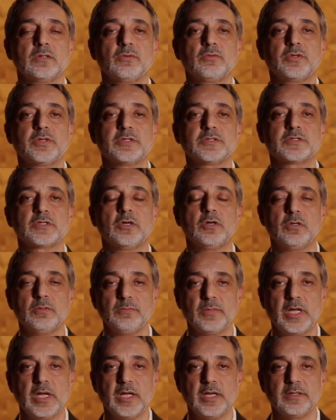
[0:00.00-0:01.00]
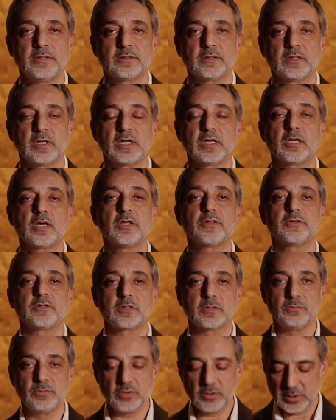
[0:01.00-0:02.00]
with its homeland and other
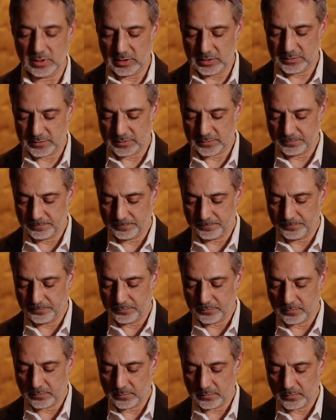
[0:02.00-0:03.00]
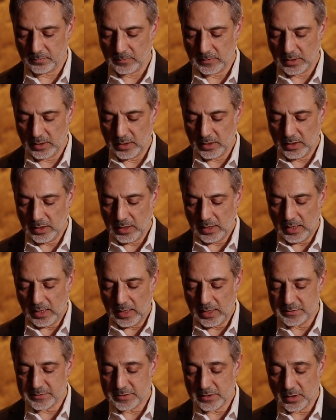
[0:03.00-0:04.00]
communities.
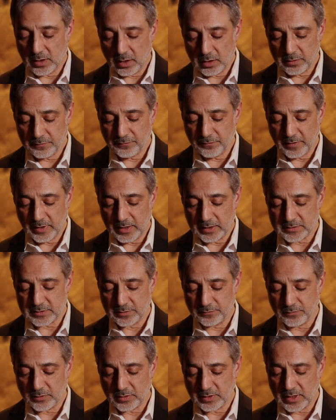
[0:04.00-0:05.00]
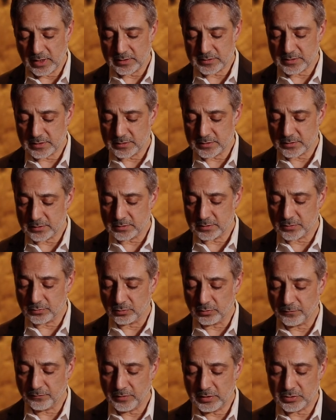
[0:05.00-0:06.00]
As the artifacts of their ancestors were
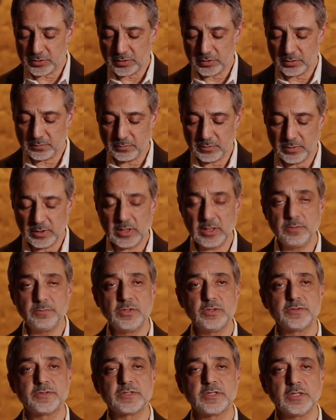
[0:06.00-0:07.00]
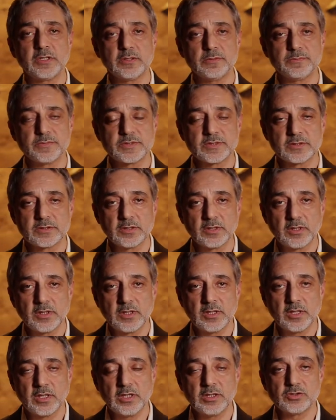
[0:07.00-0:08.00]
featured in museums,
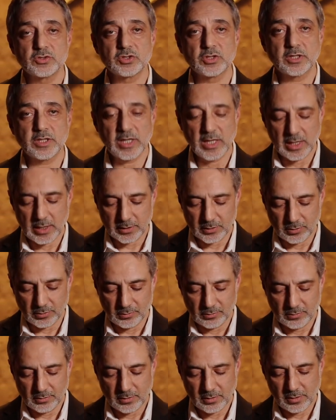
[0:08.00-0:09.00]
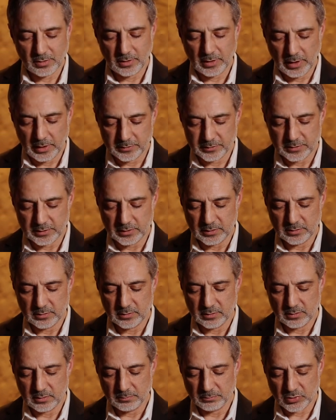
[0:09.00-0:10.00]
in Chicago, London,
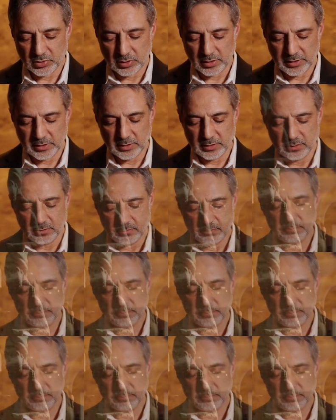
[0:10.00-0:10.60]
Berlin,